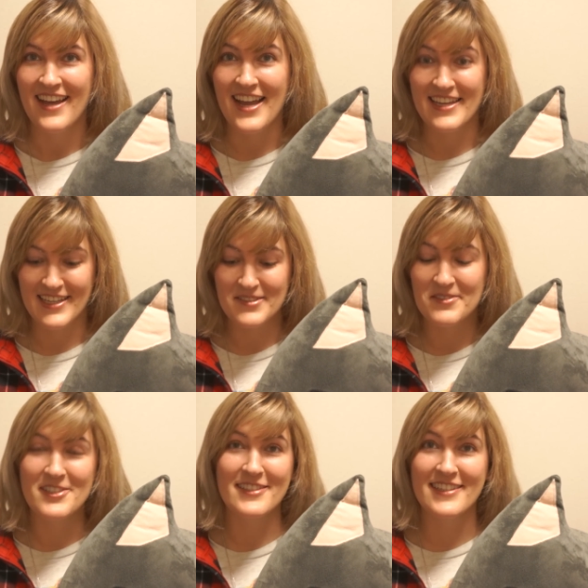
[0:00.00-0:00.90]
I guess
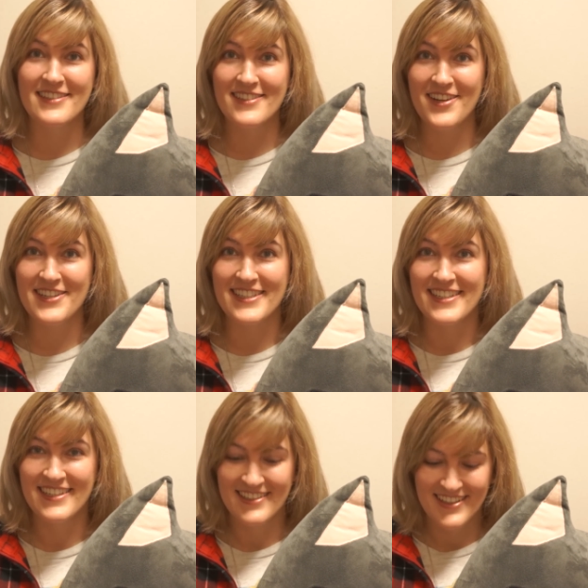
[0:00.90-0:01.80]
we'll just get started.
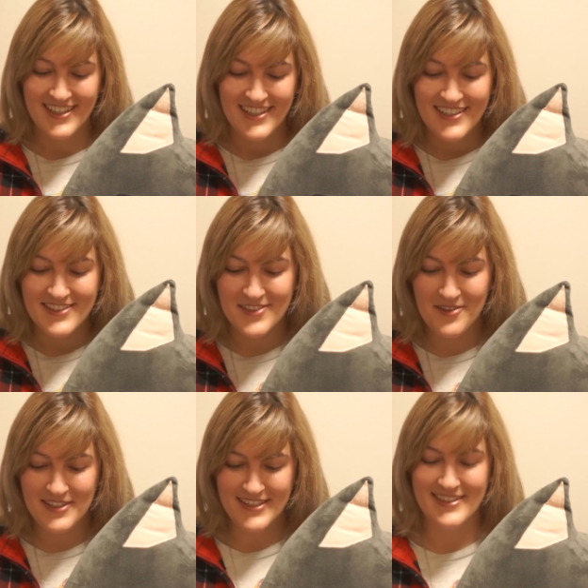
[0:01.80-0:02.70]
So
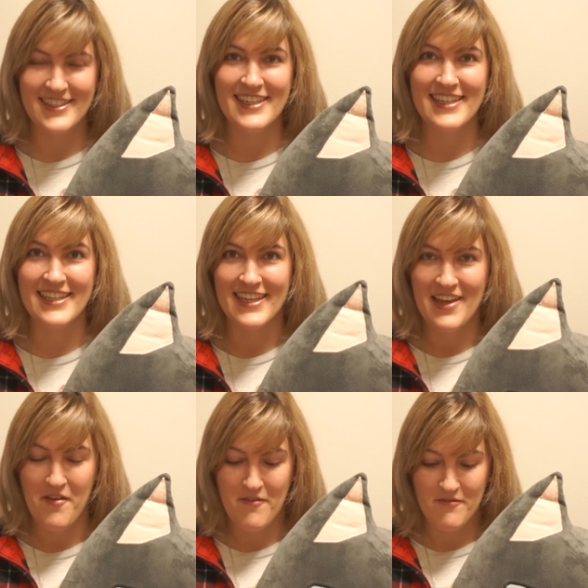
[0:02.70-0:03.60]
let's see.
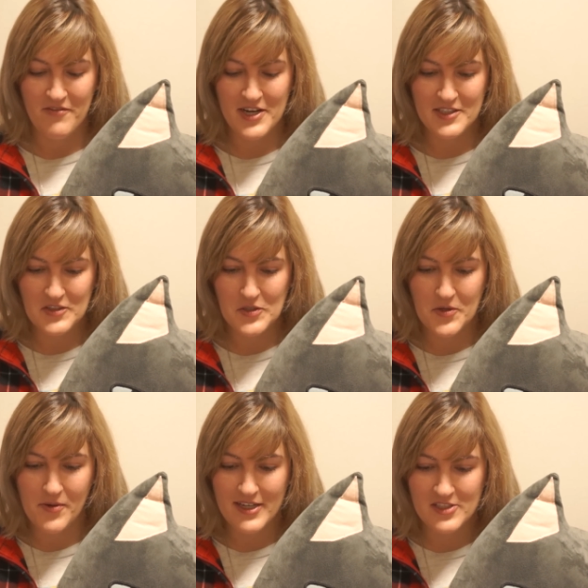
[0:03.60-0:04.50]
First
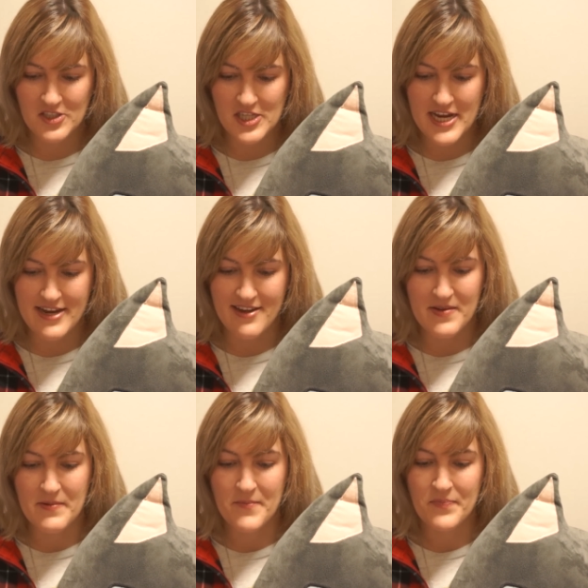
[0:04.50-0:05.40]

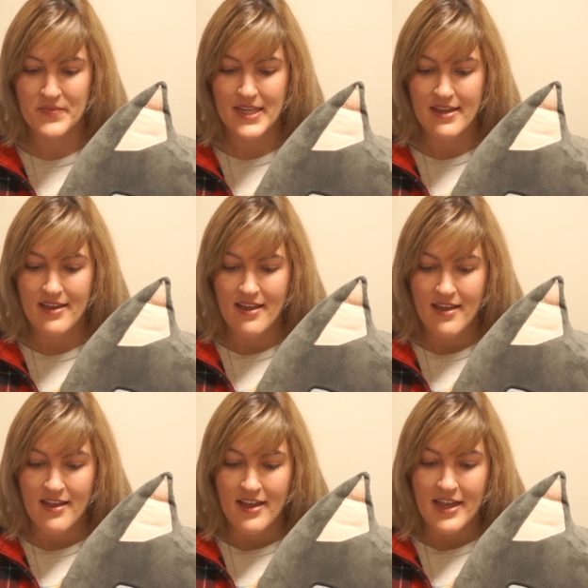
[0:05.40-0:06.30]
question.
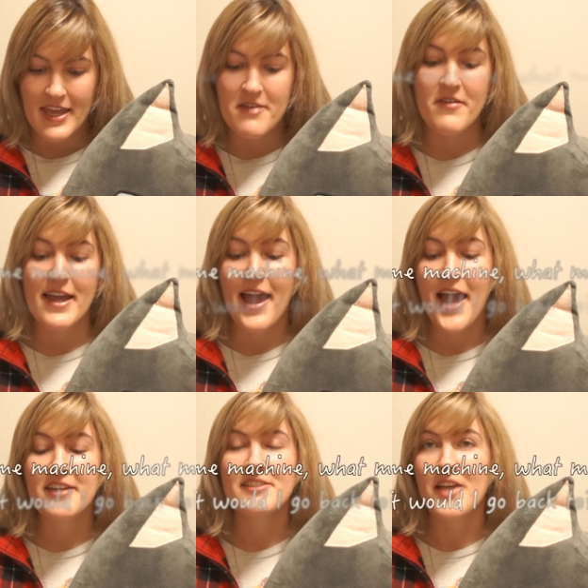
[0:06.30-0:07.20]
If I
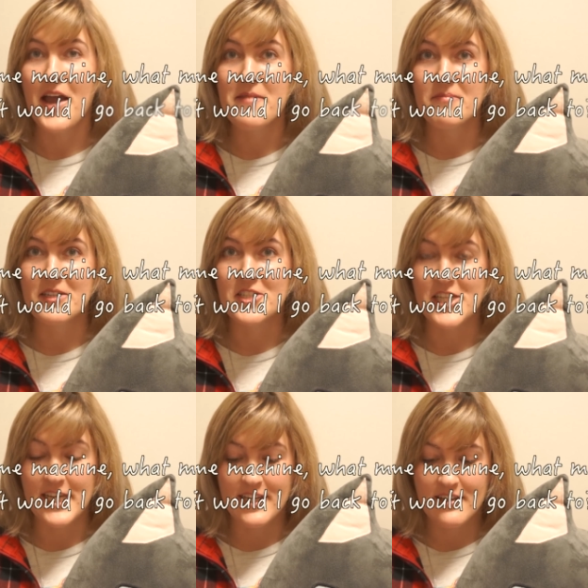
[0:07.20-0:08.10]
had a time
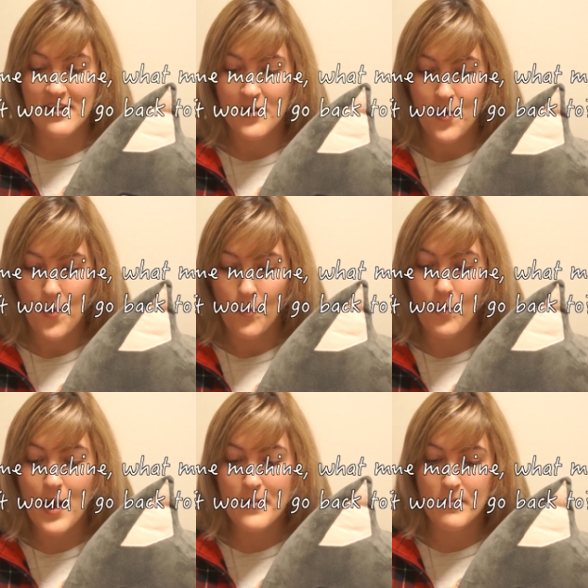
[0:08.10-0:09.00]
machine,
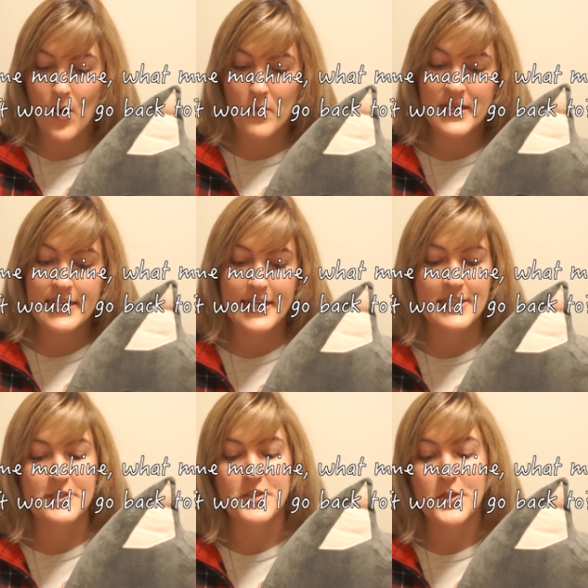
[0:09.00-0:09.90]
what moment
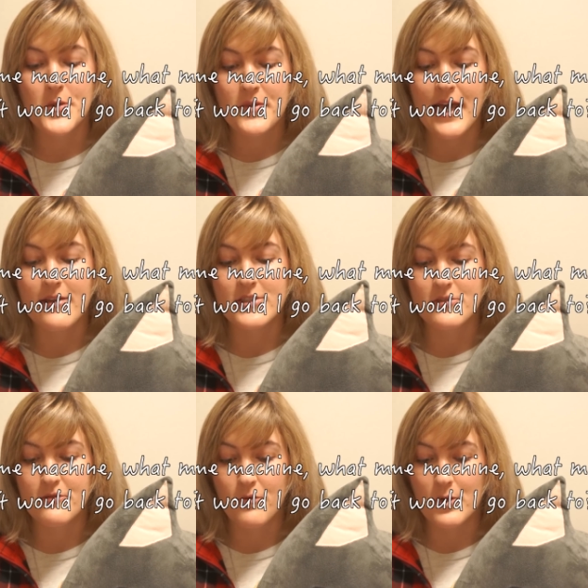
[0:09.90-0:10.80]
in
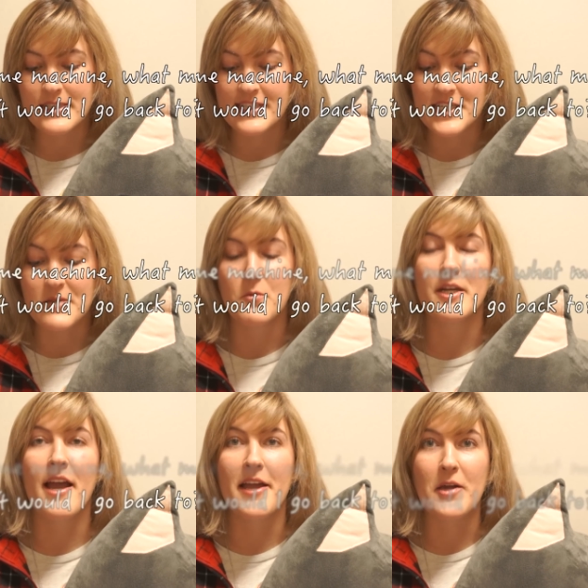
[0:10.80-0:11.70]
2014 would
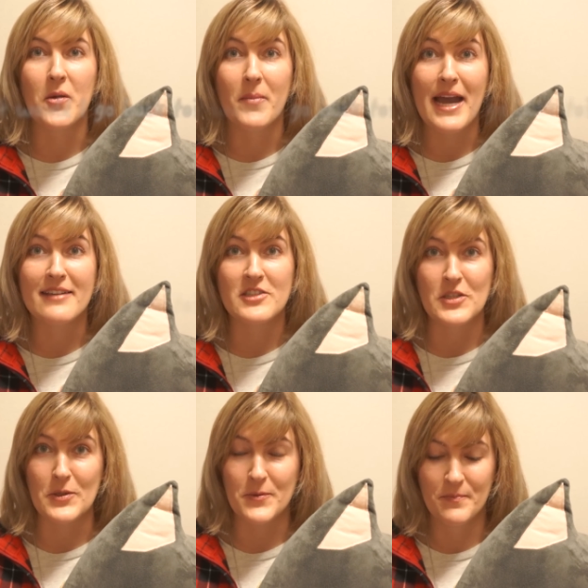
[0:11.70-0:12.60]
I go back
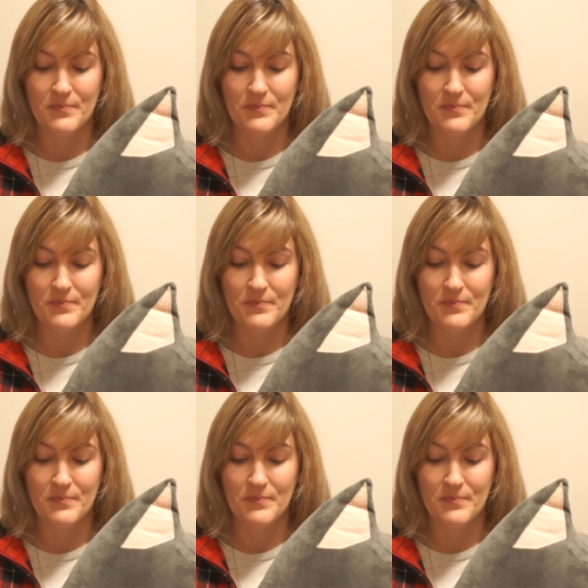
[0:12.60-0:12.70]
to?